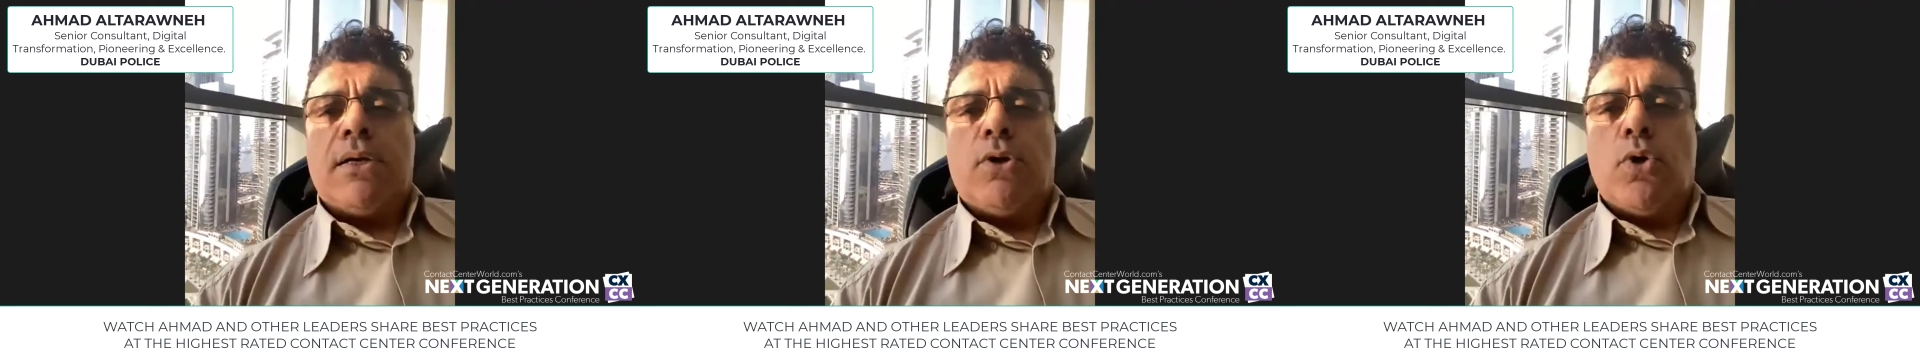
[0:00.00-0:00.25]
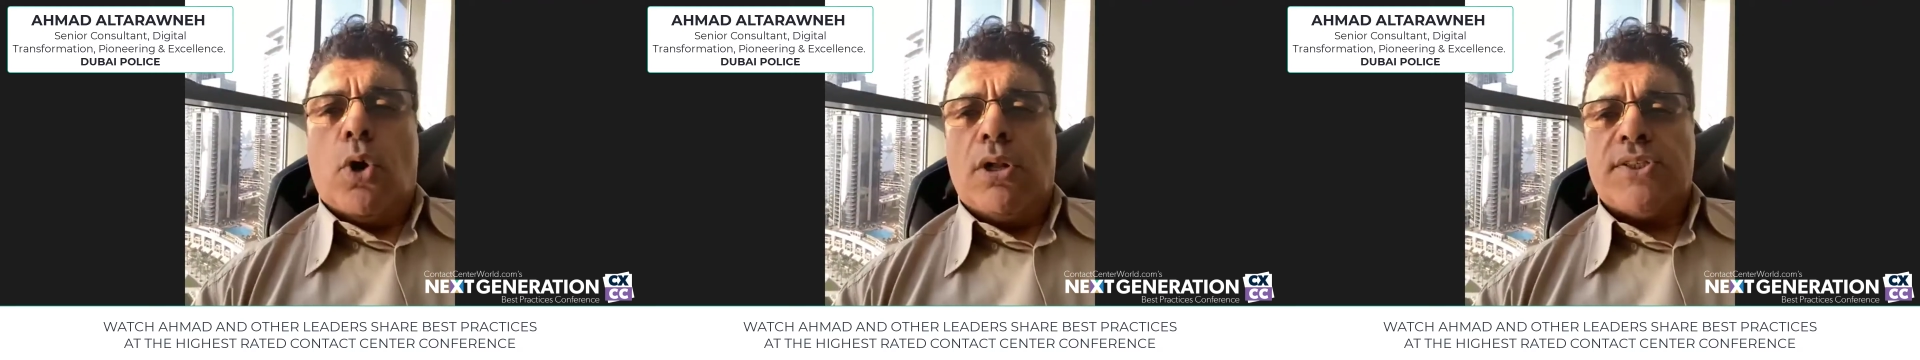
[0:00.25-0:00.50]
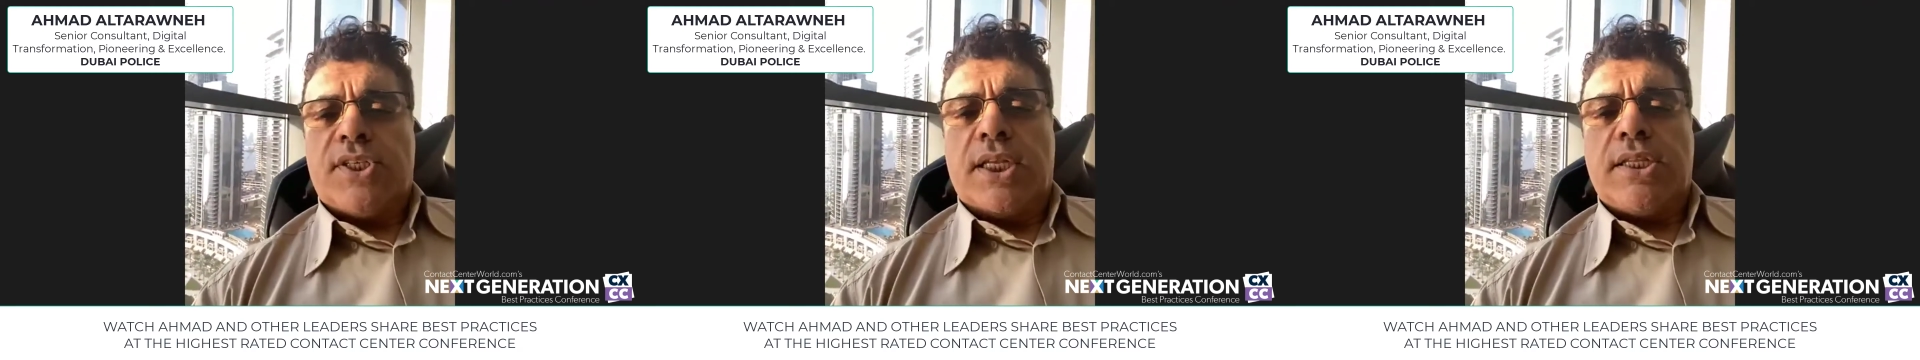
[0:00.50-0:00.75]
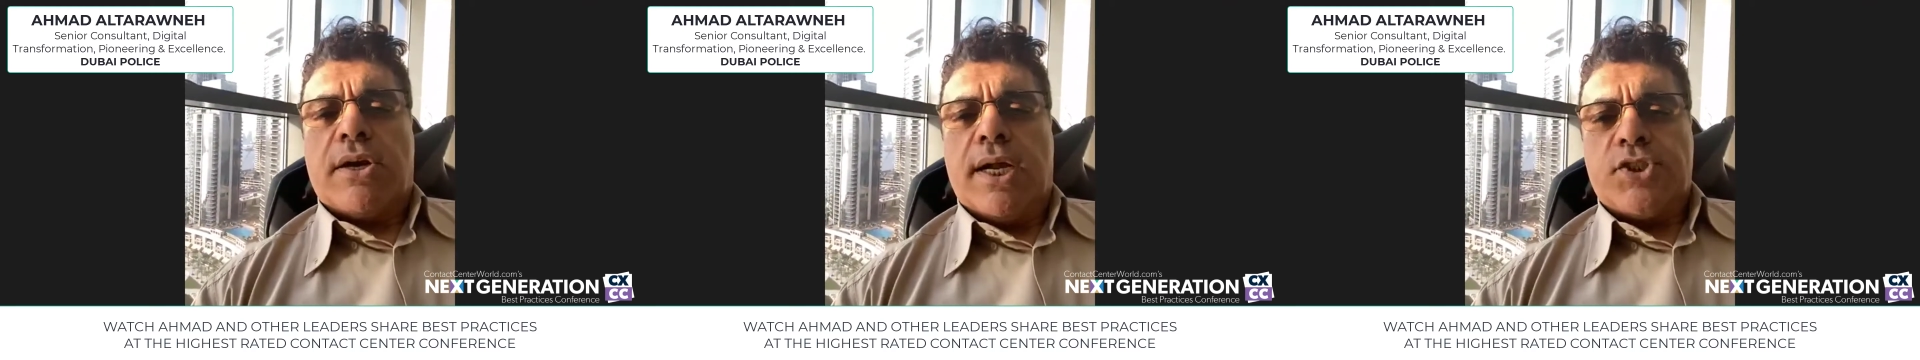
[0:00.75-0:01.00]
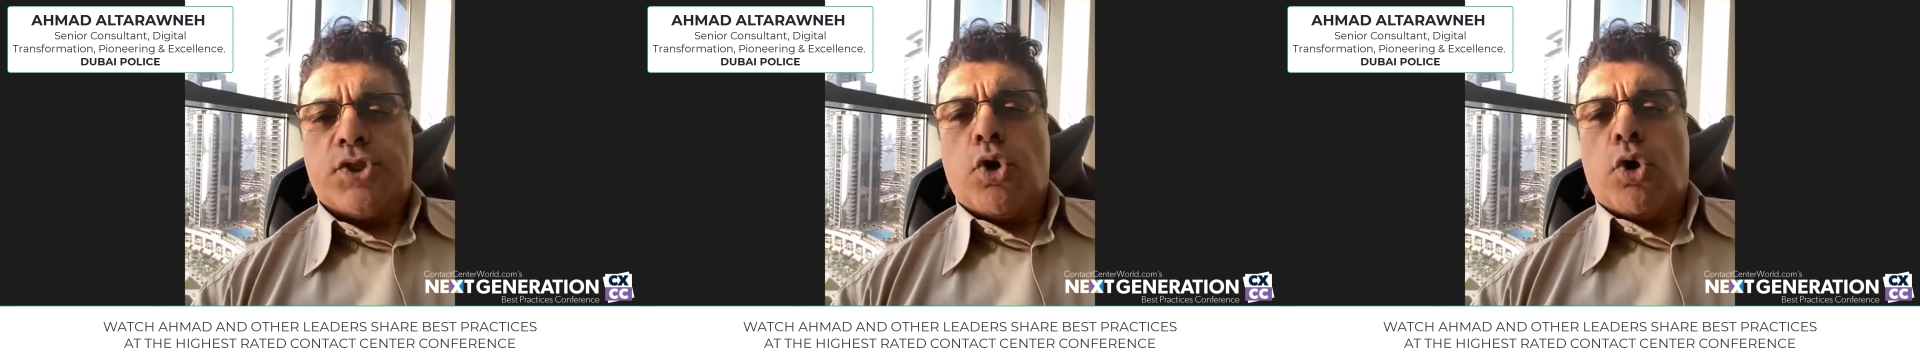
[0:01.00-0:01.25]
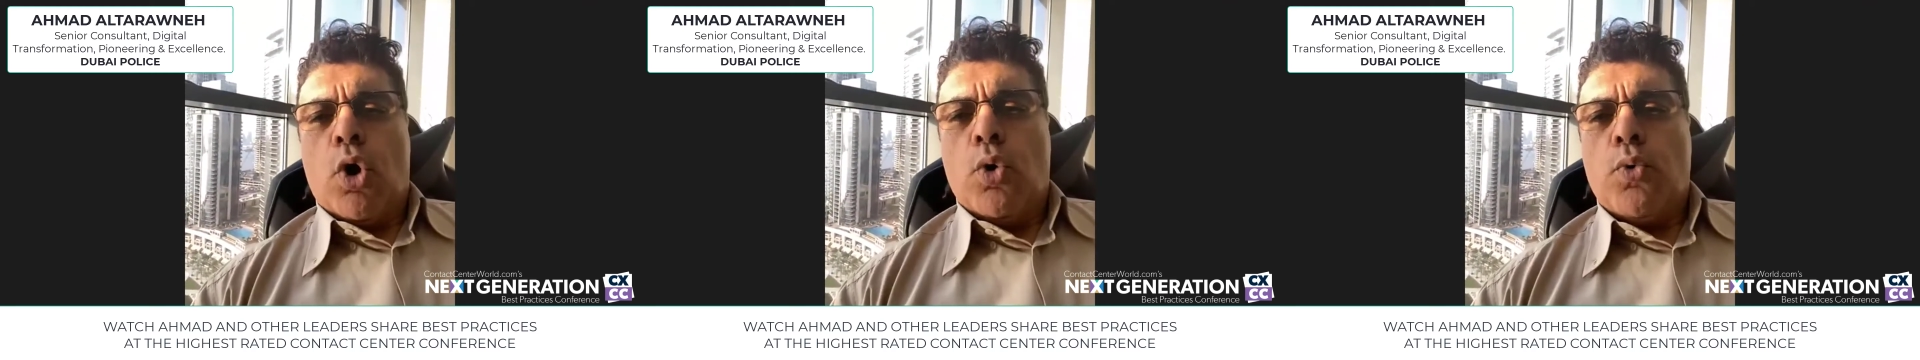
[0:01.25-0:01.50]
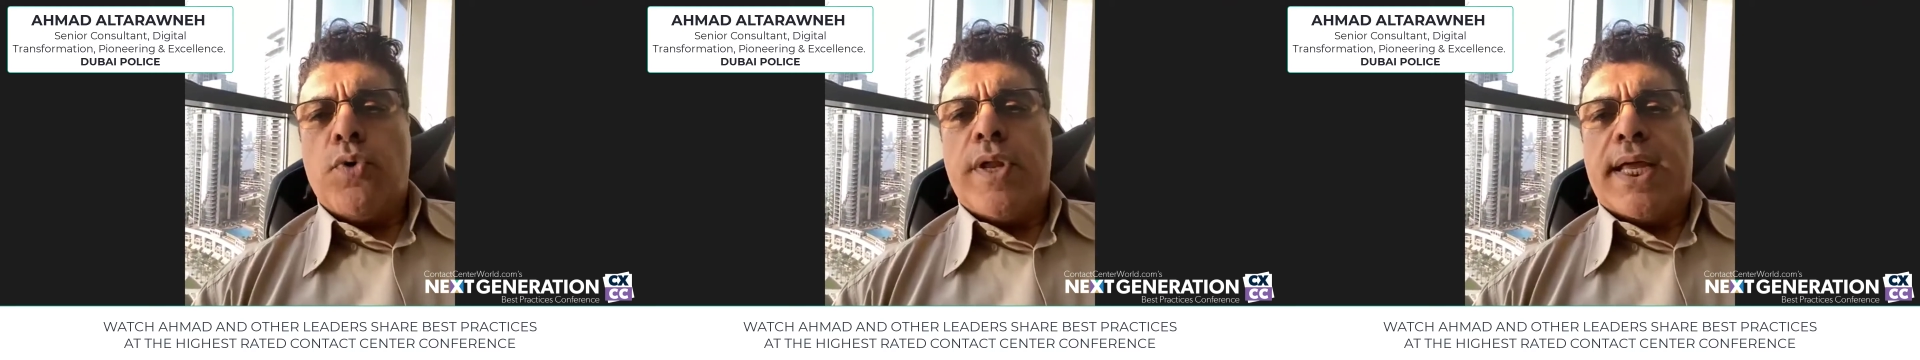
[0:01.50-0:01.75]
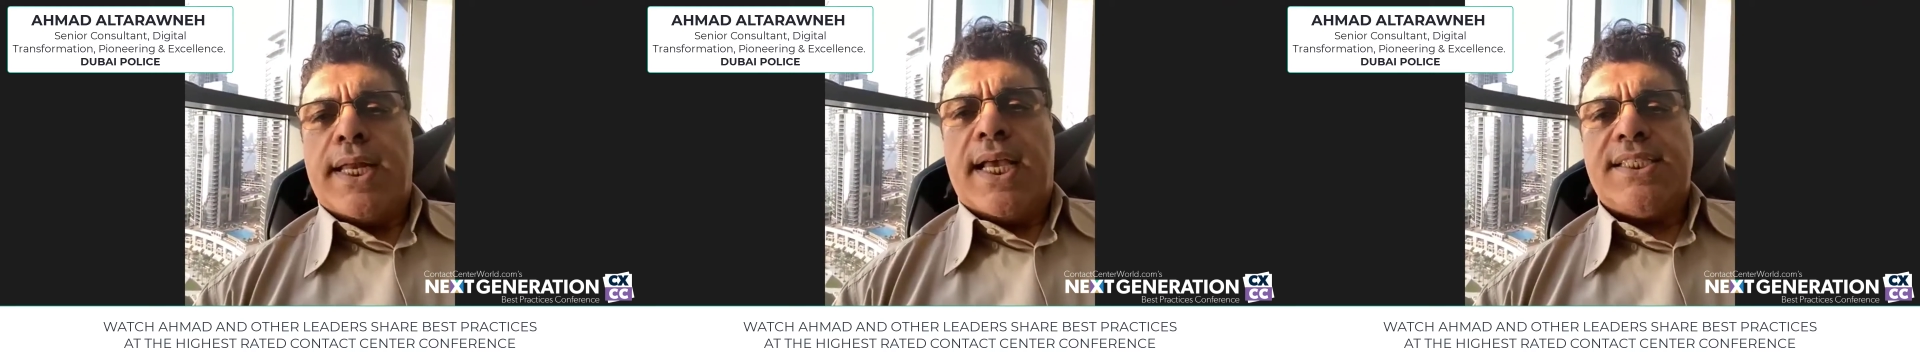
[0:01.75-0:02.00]
our call center has
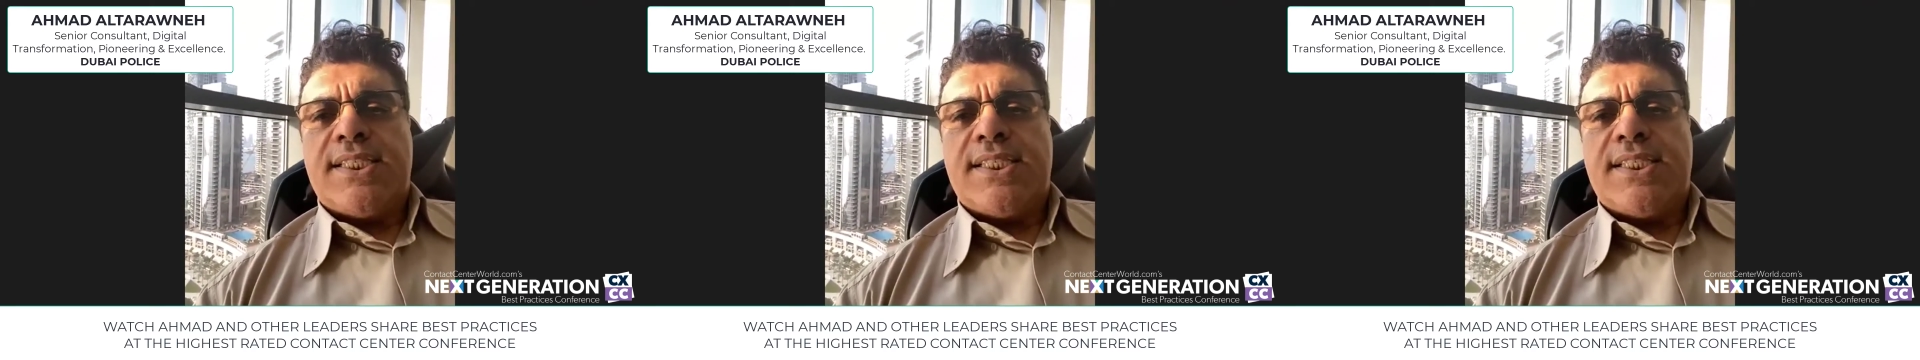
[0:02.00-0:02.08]
grown